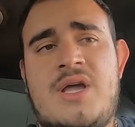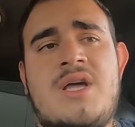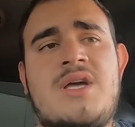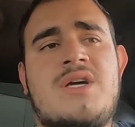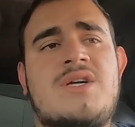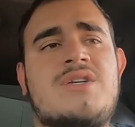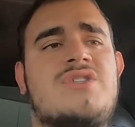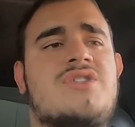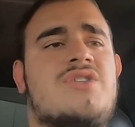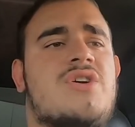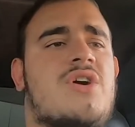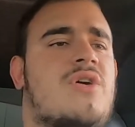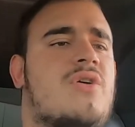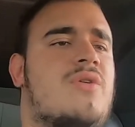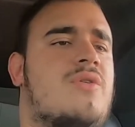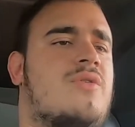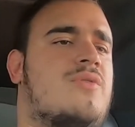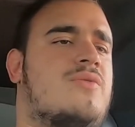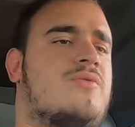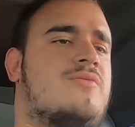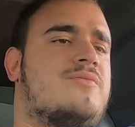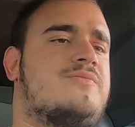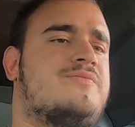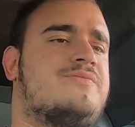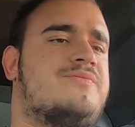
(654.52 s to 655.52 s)

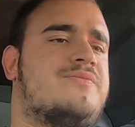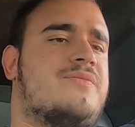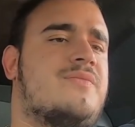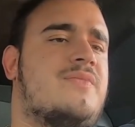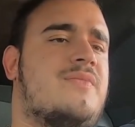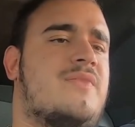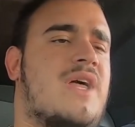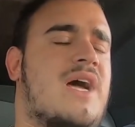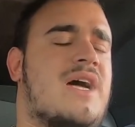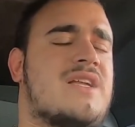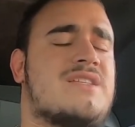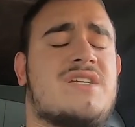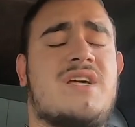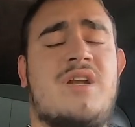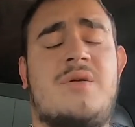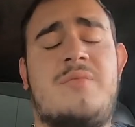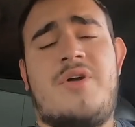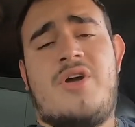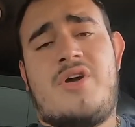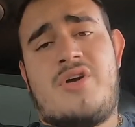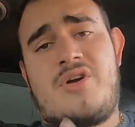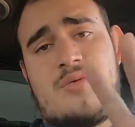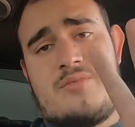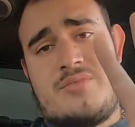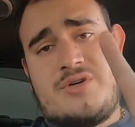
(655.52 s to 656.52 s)
So that's going to be
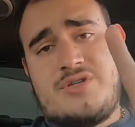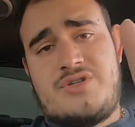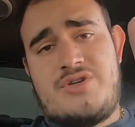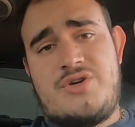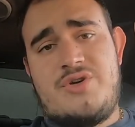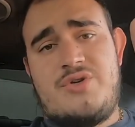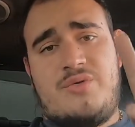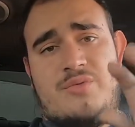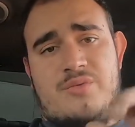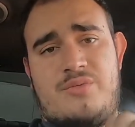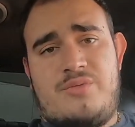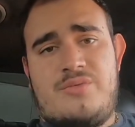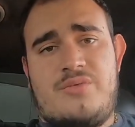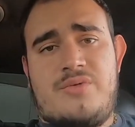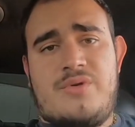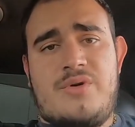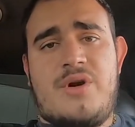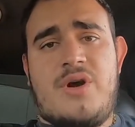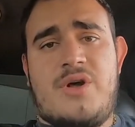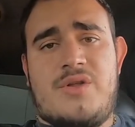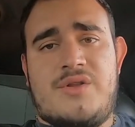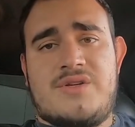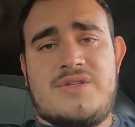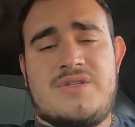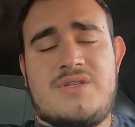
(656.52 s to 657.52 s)
our number 2
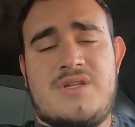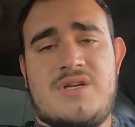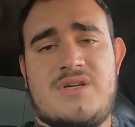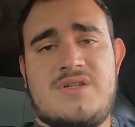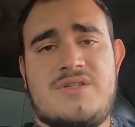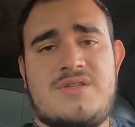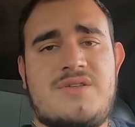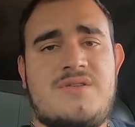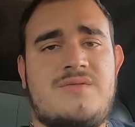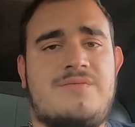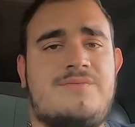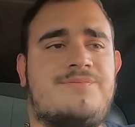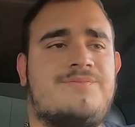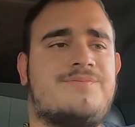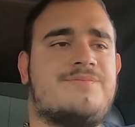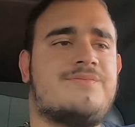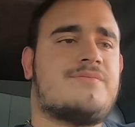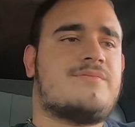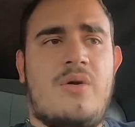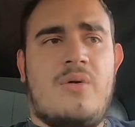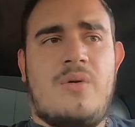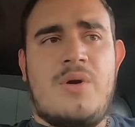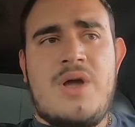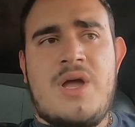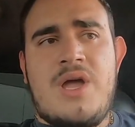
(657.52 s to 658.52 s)
on this list.
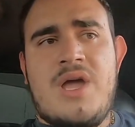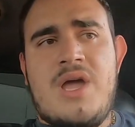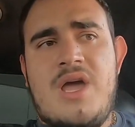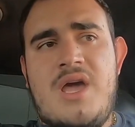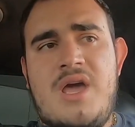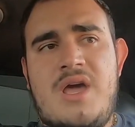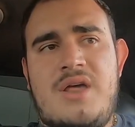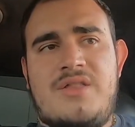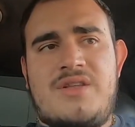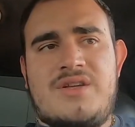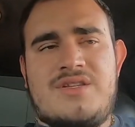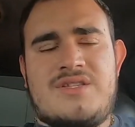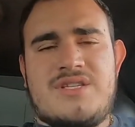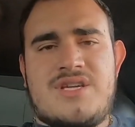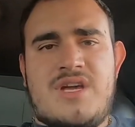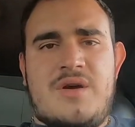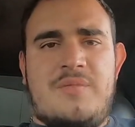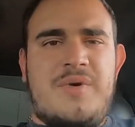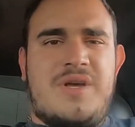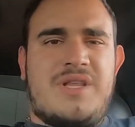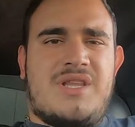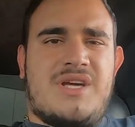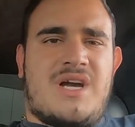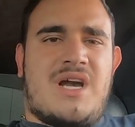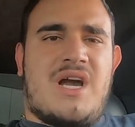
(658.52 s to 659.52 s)
So this is going to
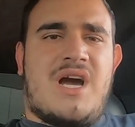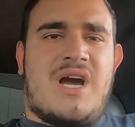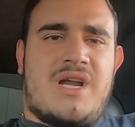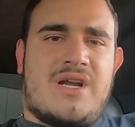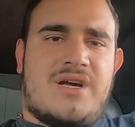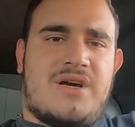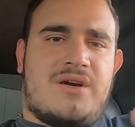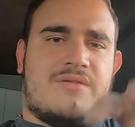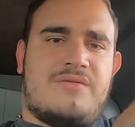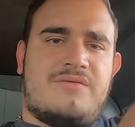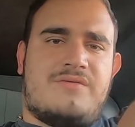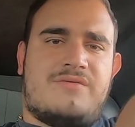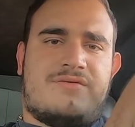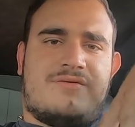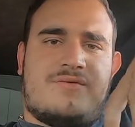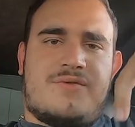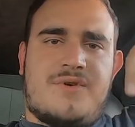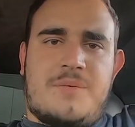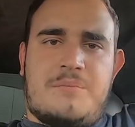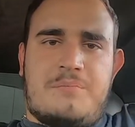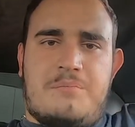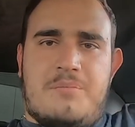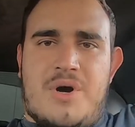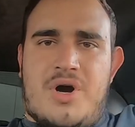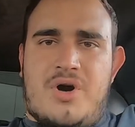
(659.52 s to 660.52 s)
be the kind of
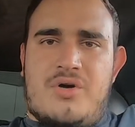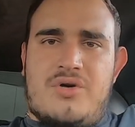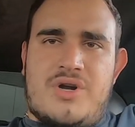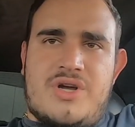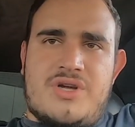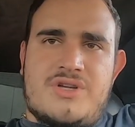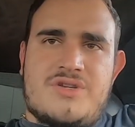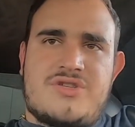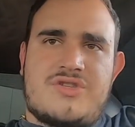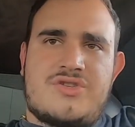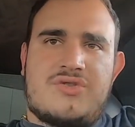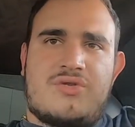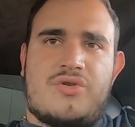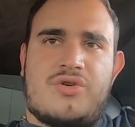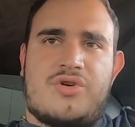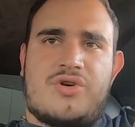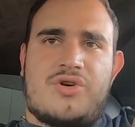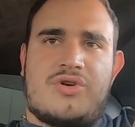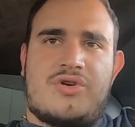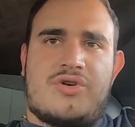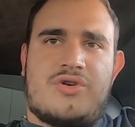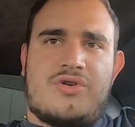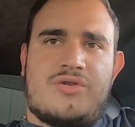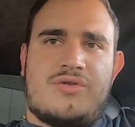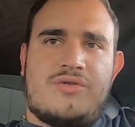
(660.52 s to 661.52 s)
bonus
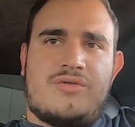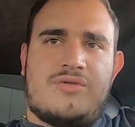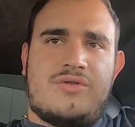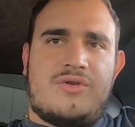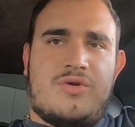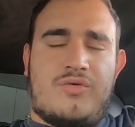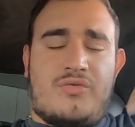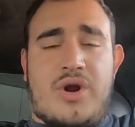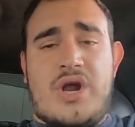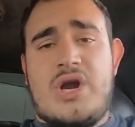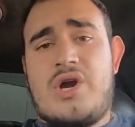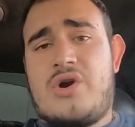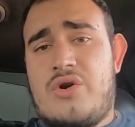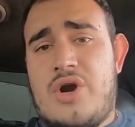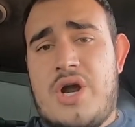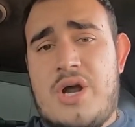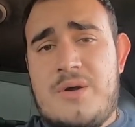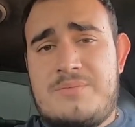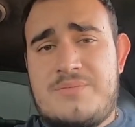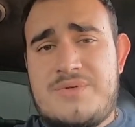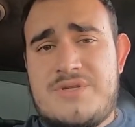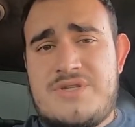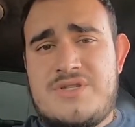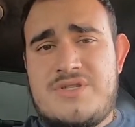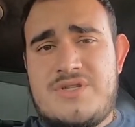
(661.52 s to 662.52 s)
or the
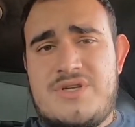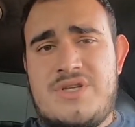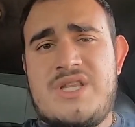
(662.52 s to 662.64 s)
runner-ups.